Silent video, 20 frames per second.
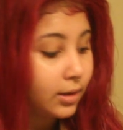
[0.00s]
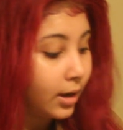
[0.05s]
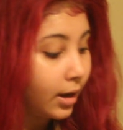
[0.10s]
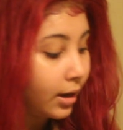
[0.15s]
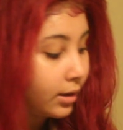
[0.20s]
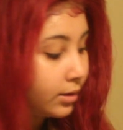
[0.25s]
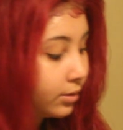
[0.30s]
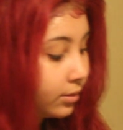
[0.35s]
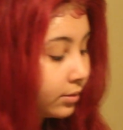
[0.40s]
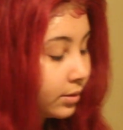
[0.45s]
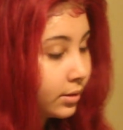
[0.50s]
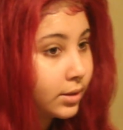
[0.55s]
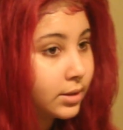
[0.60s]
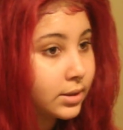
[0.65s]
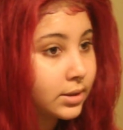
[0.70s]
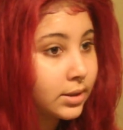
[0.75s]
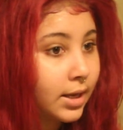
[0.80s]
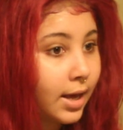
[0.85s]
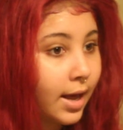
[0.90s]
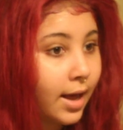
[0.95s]
I know that
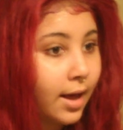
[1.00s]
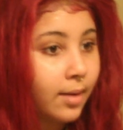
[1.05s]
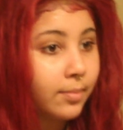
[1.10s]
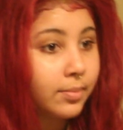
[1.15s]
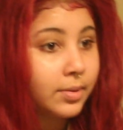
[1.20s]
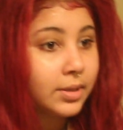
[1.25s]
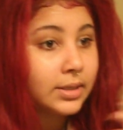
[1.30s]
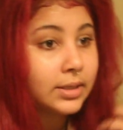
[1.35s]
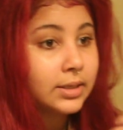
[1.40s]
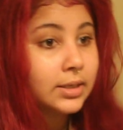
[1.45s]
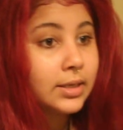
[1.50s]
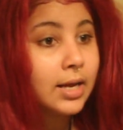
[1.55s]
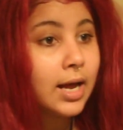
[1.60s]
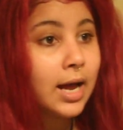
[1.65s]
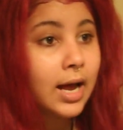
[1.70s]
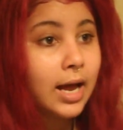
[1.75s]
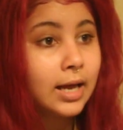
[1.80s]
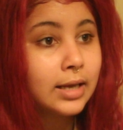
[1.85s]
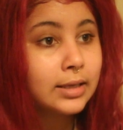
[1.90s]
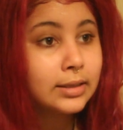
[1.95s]
this cap is
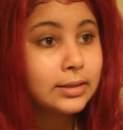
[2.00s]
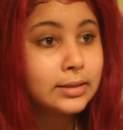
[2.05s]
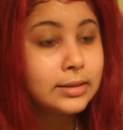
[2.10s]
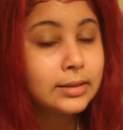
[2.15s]
not